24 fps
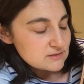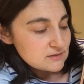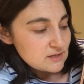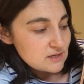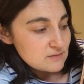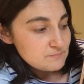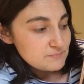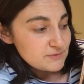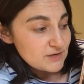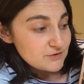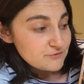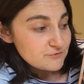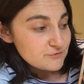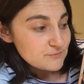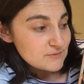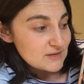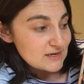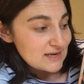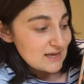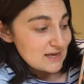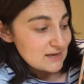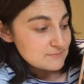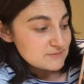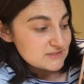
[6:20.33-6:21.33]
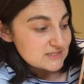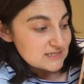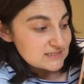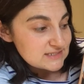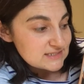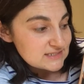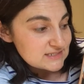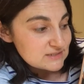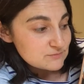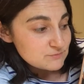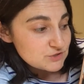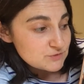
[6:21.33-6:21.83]
and blood from the lambs they'd
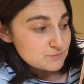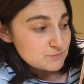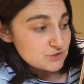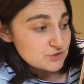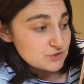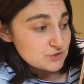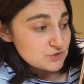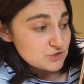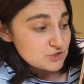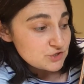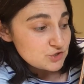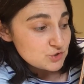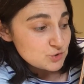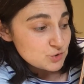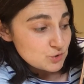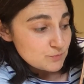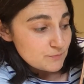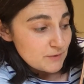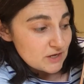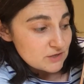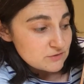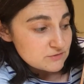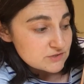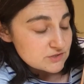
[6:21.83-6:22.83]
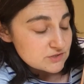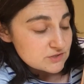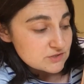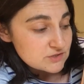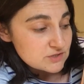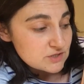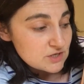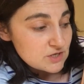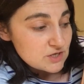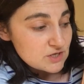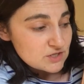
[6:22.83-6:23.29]
eaten was put on the doorposts.